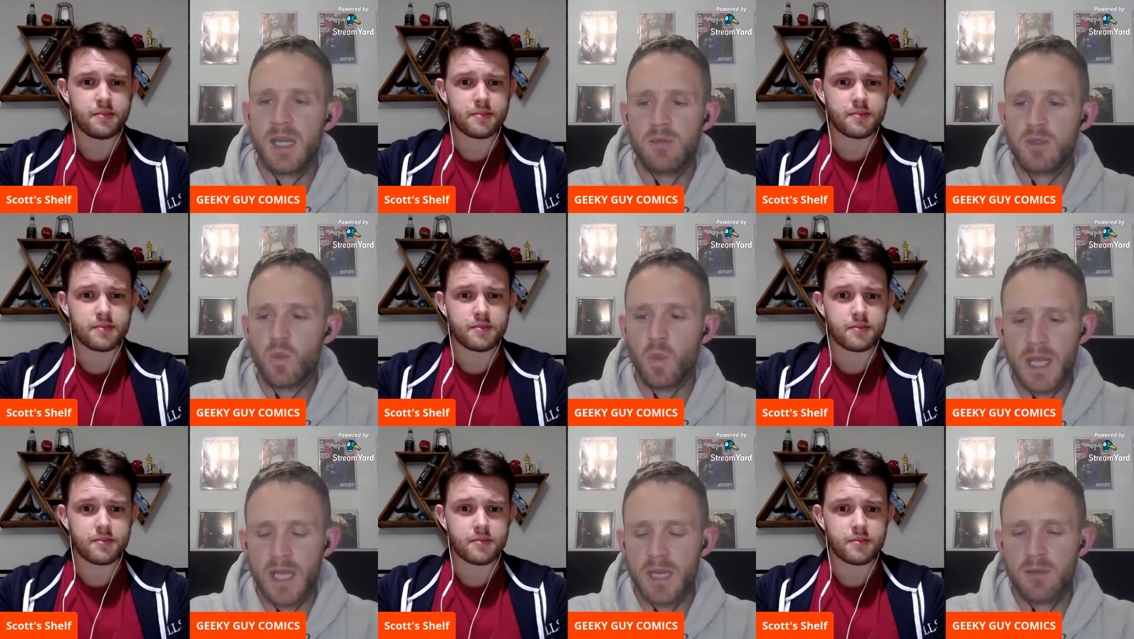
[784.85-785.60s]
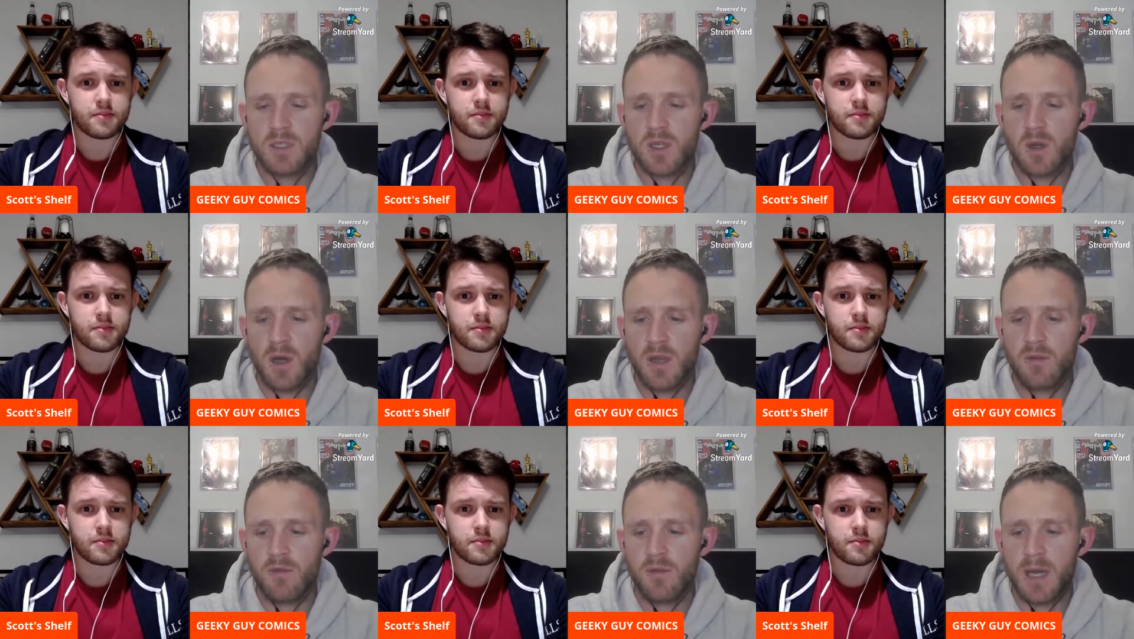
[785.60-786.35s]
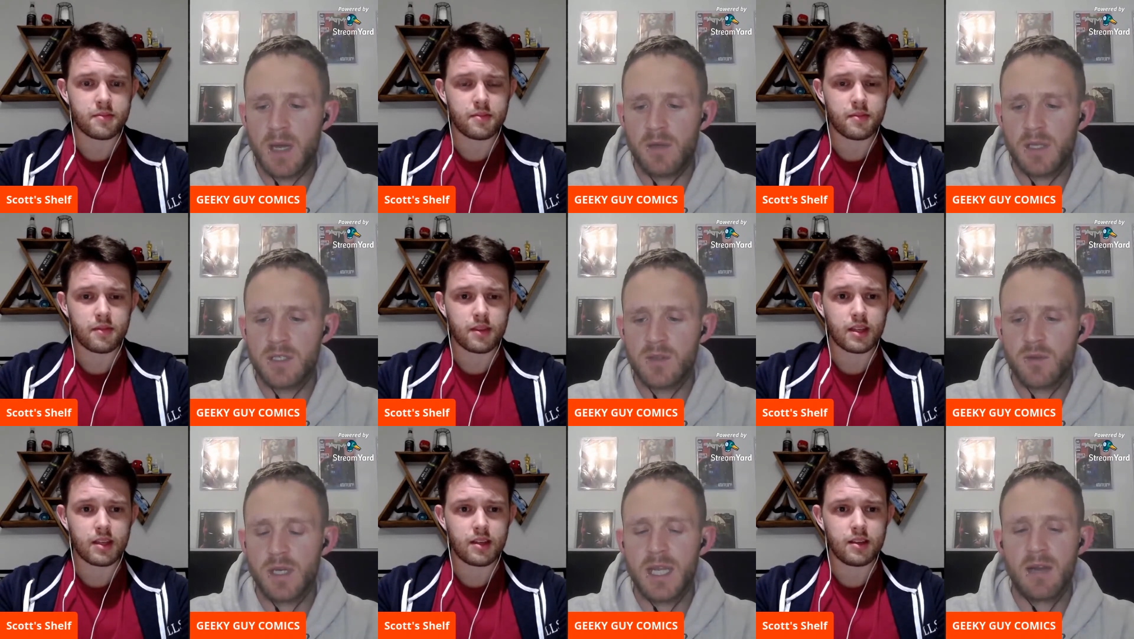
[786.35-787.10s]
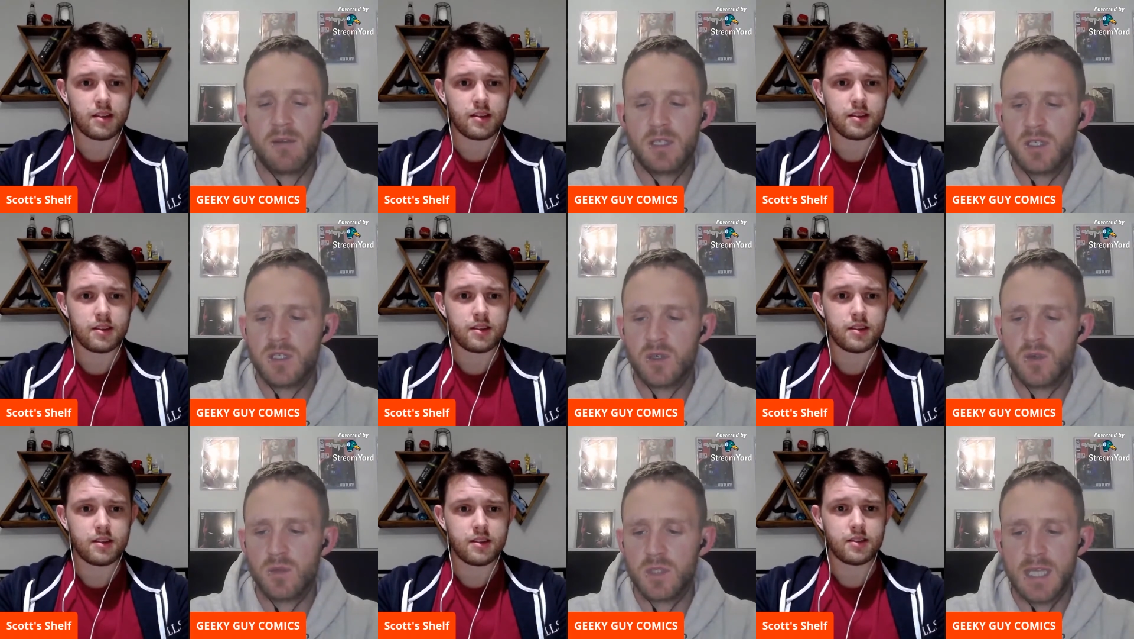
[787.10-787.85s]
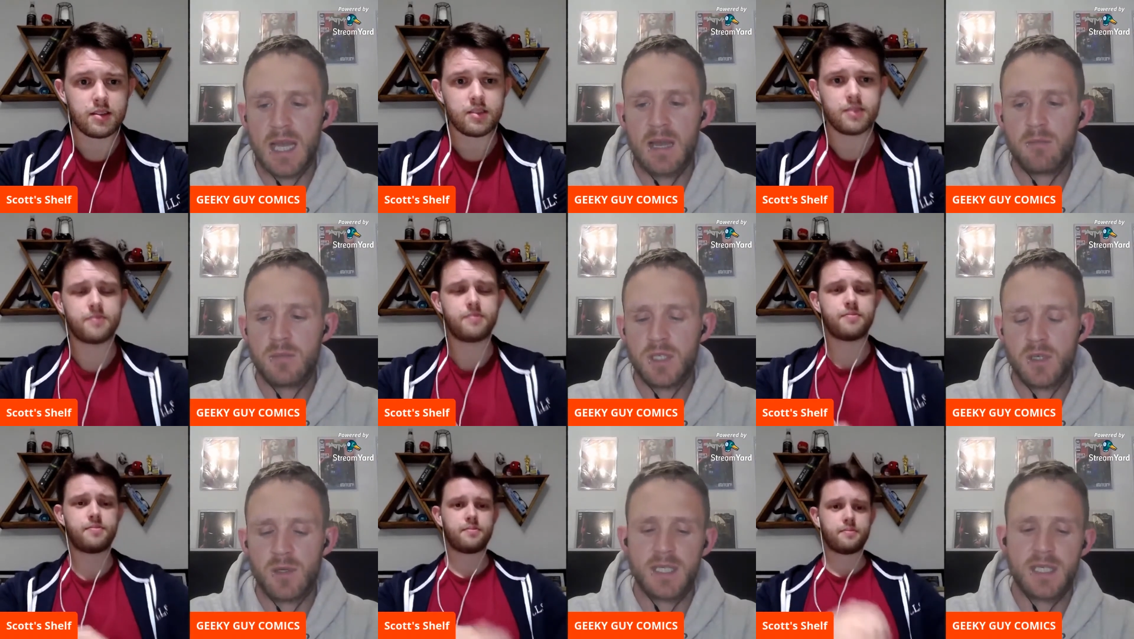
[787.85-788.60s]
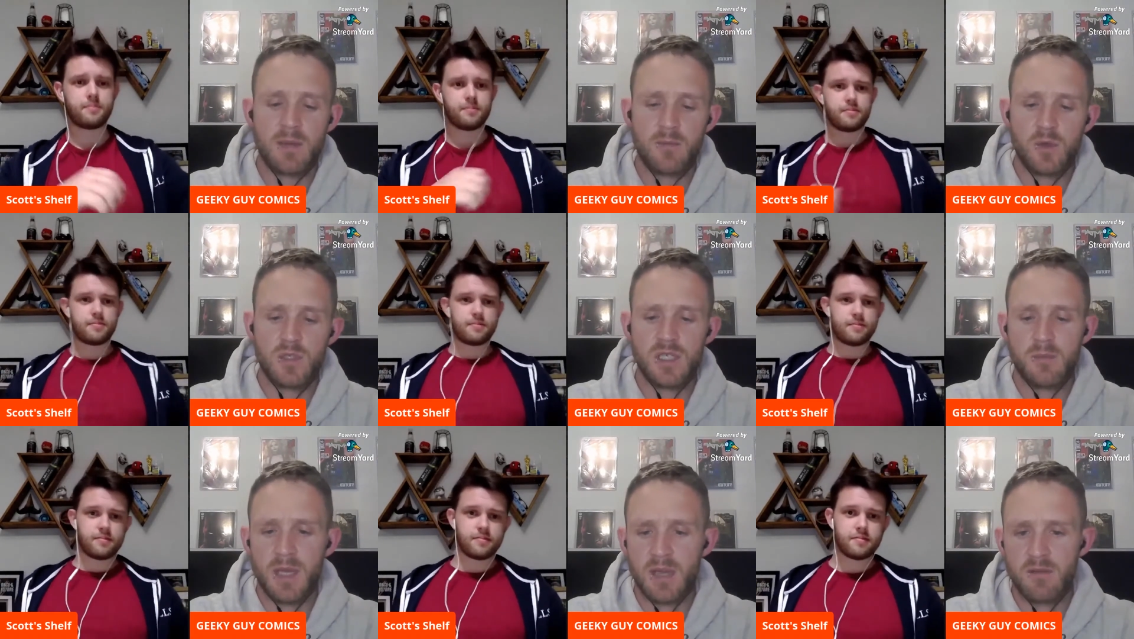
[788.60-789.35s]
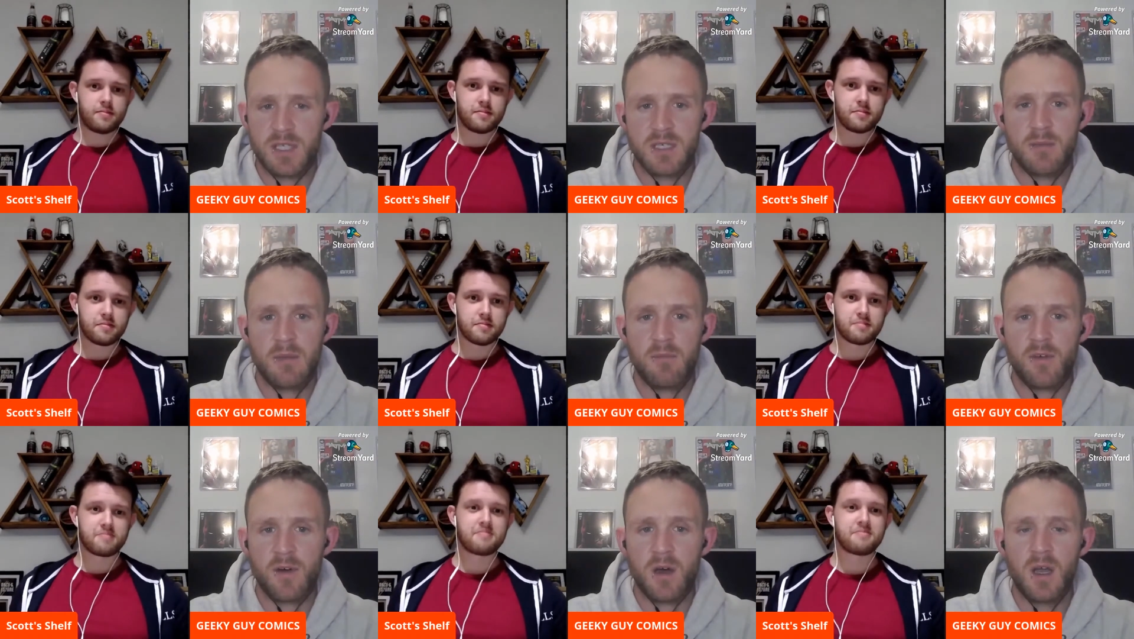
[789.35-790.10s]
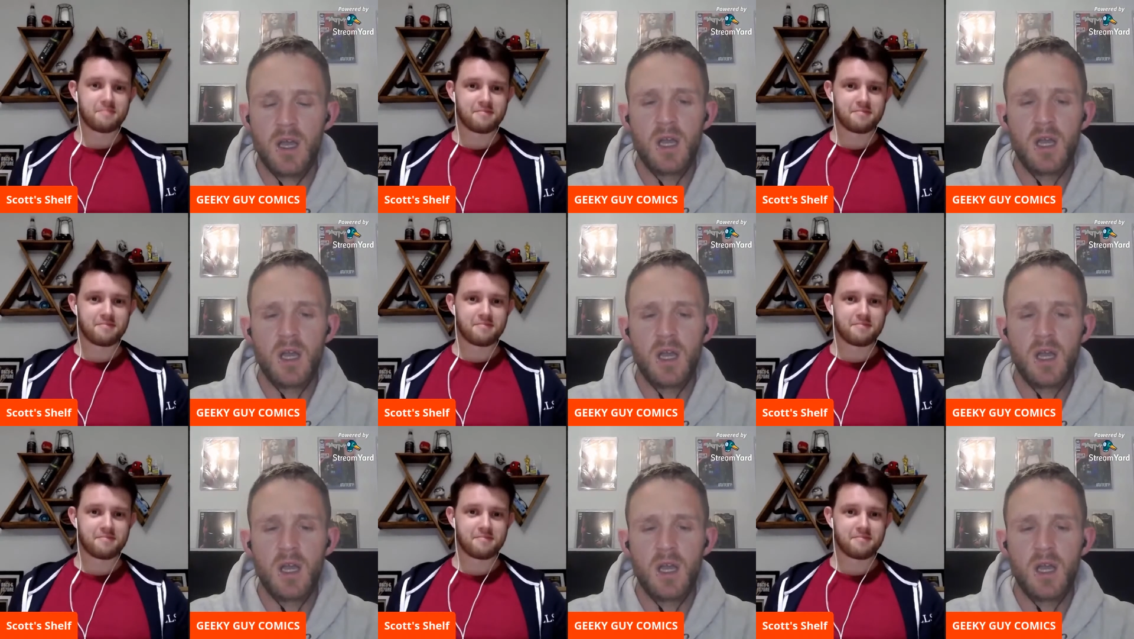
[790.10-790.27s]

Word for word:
Speaker 1: It was wicked. It was kind of about these three characters called Sam. So you had Samuel, Samir, and Samantha.